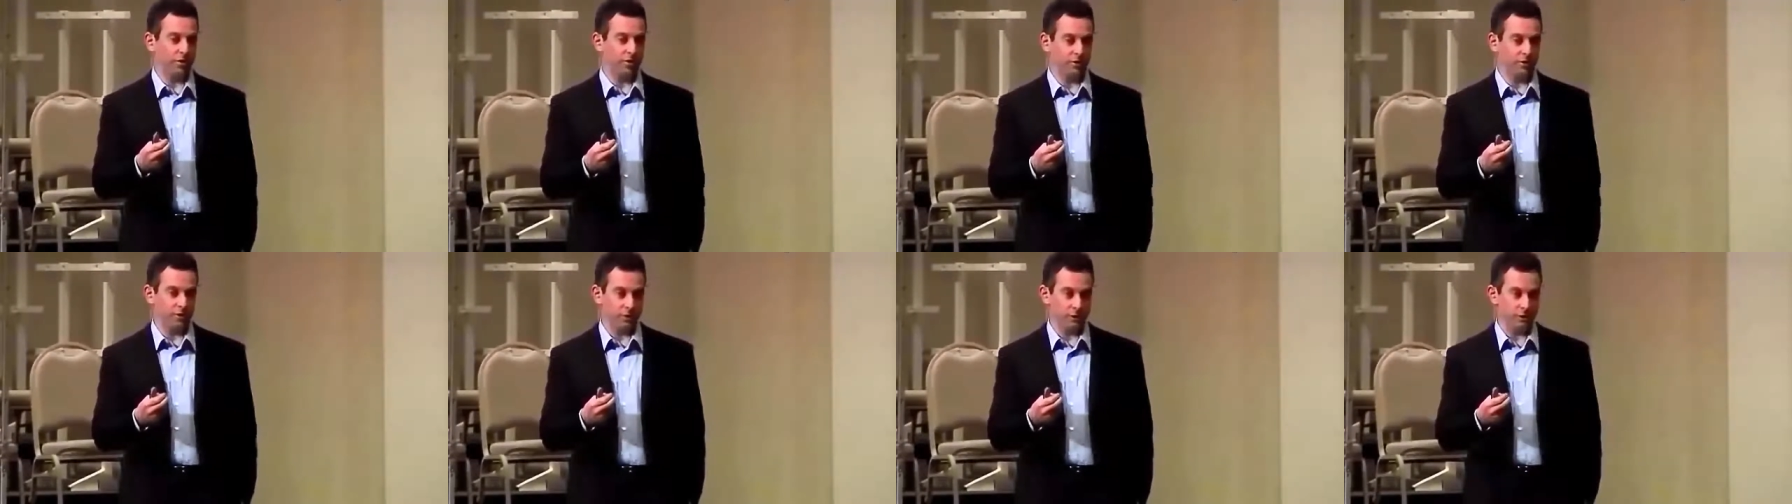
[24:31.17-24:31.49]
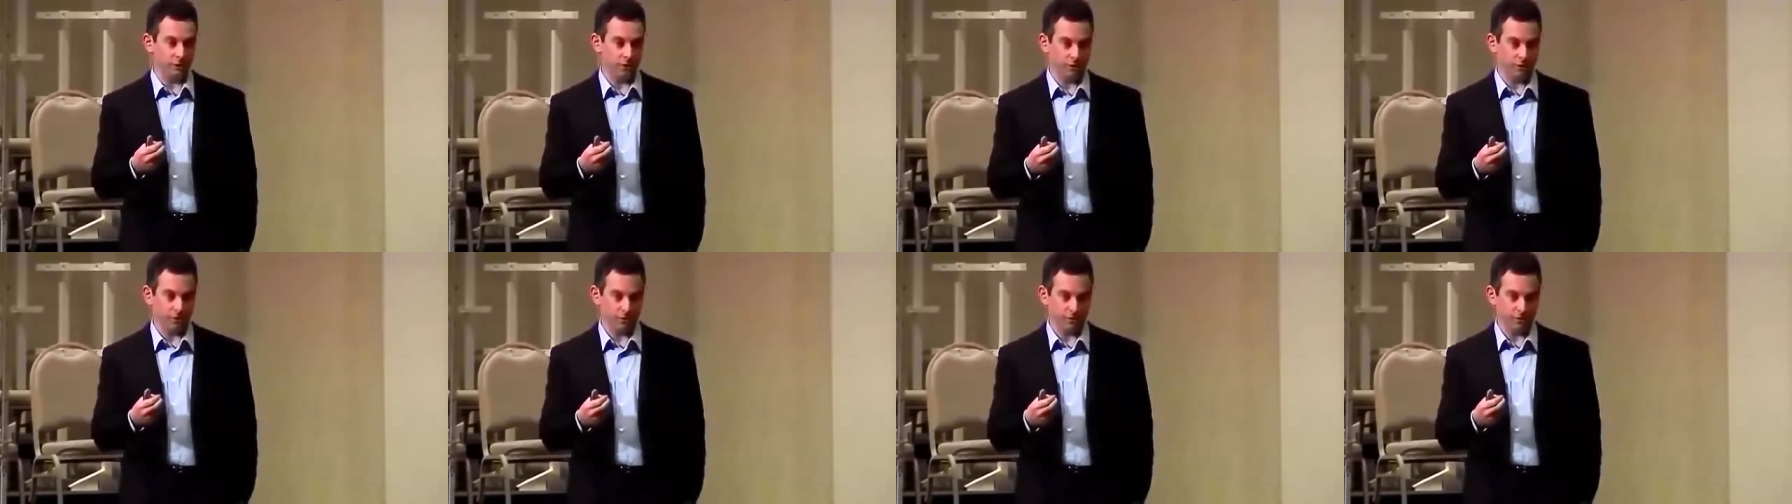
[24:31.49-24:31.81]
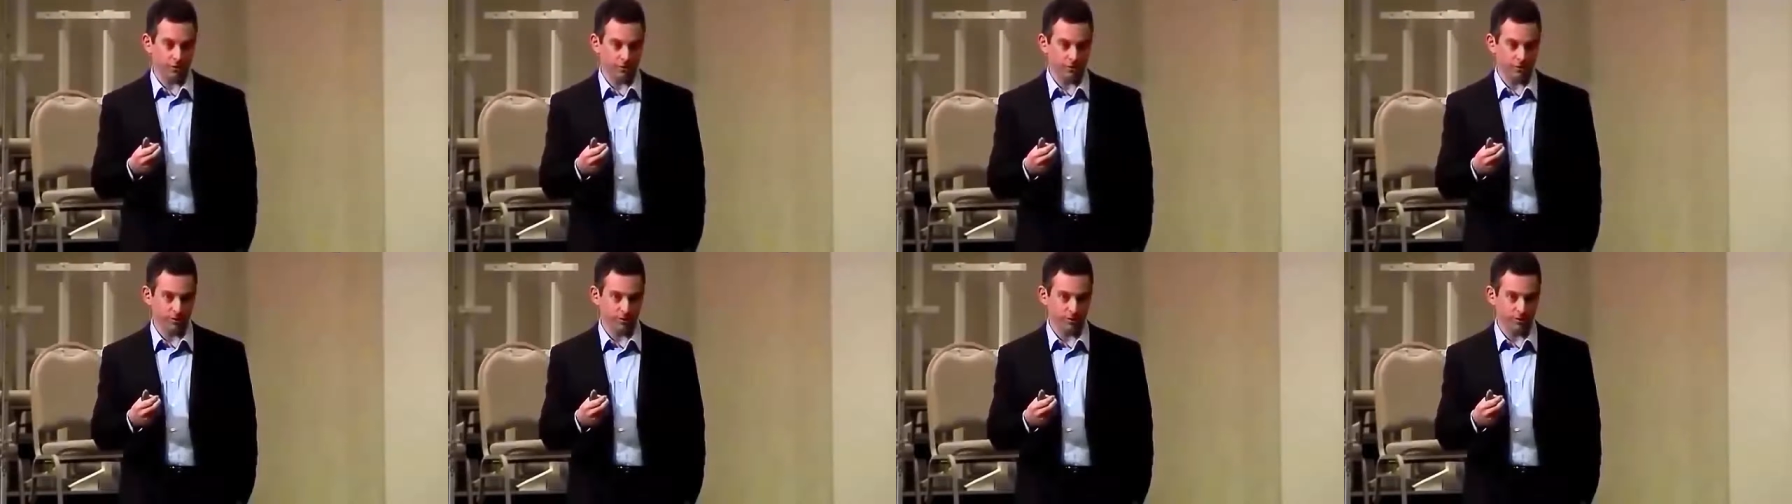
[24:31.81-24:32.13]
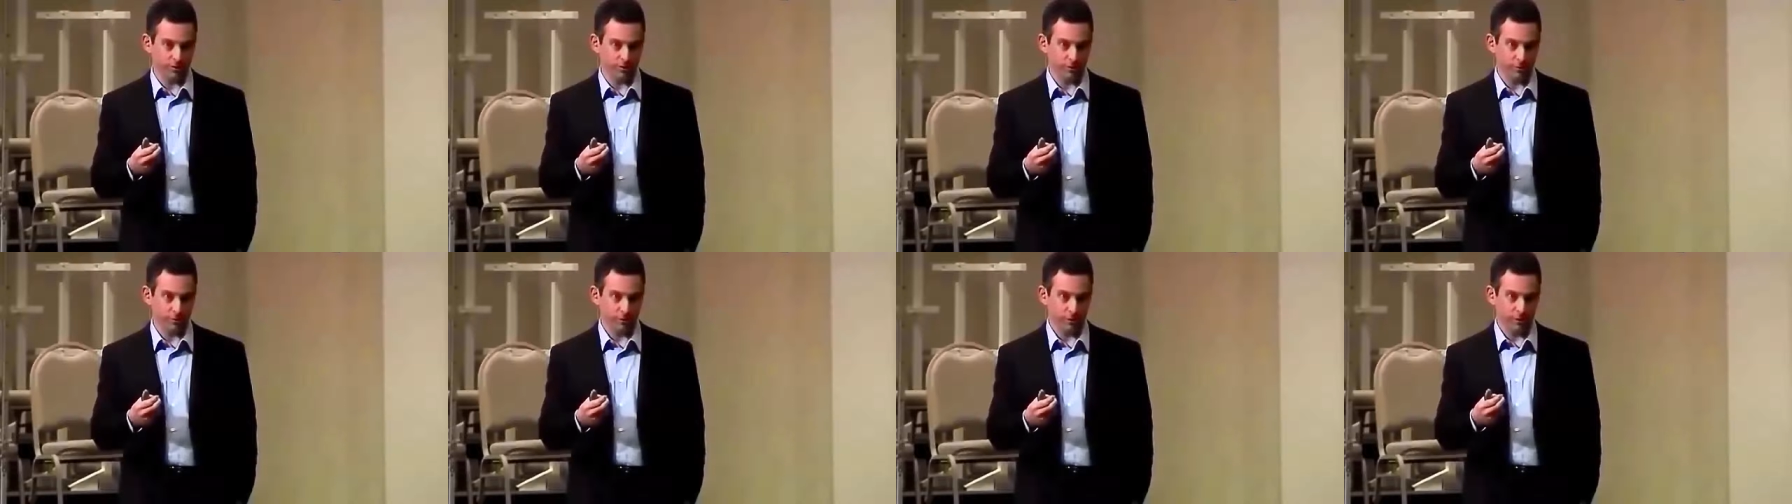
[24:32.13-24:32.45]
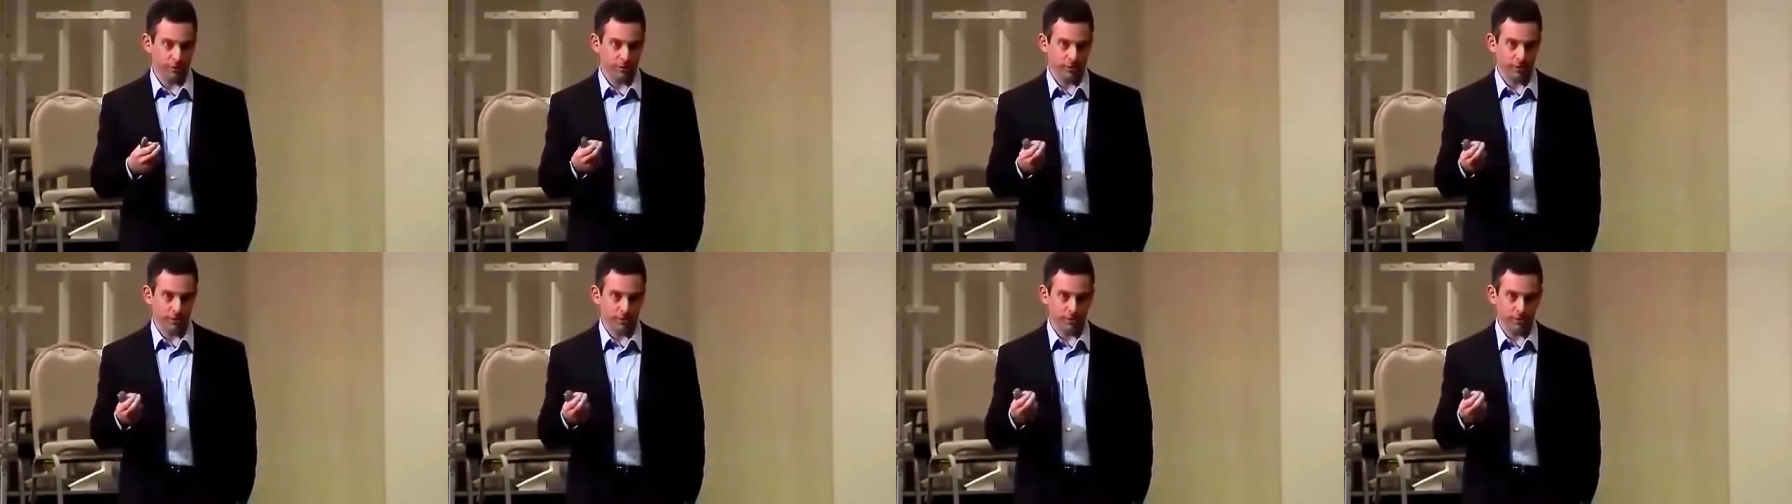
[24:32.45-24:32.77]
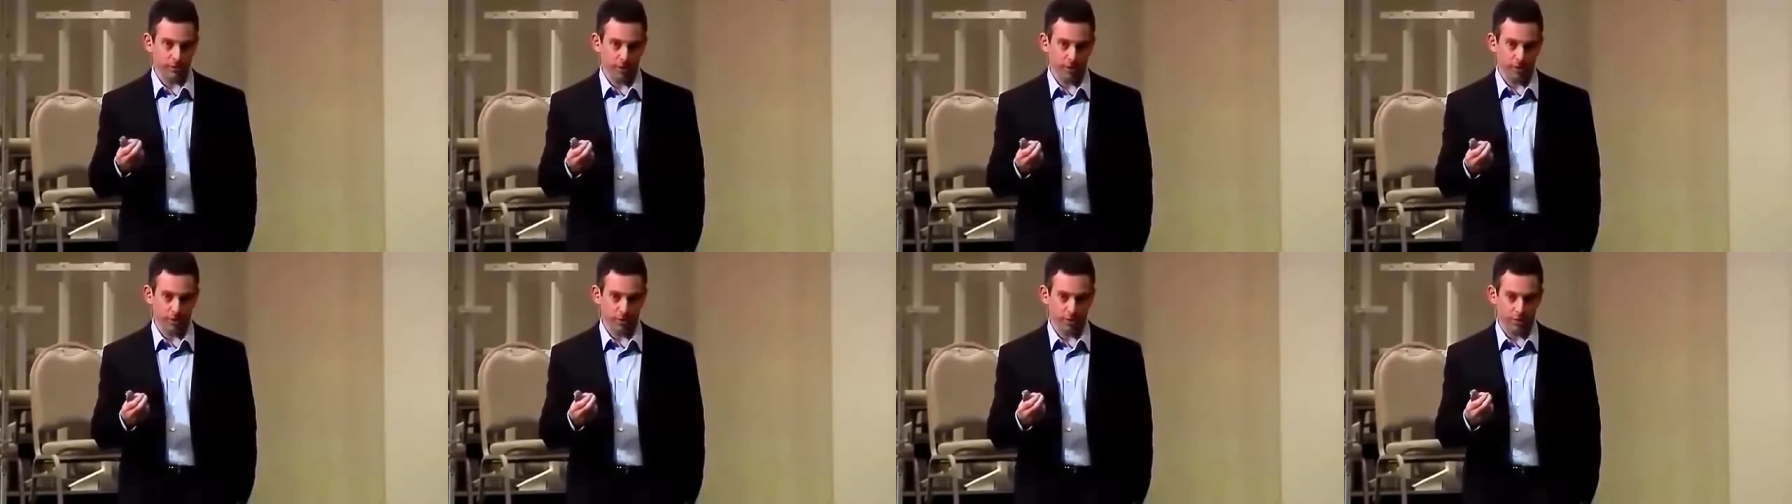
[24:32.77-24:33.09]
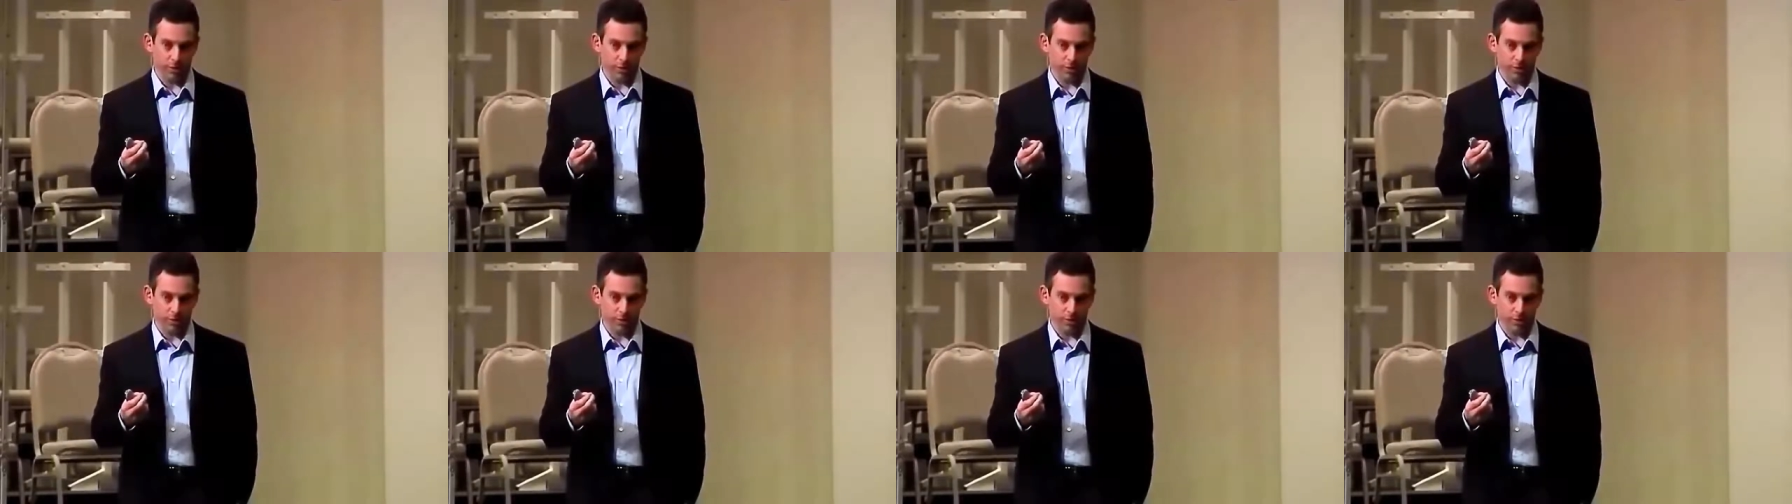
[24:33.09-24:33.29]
children or treat your neighbor.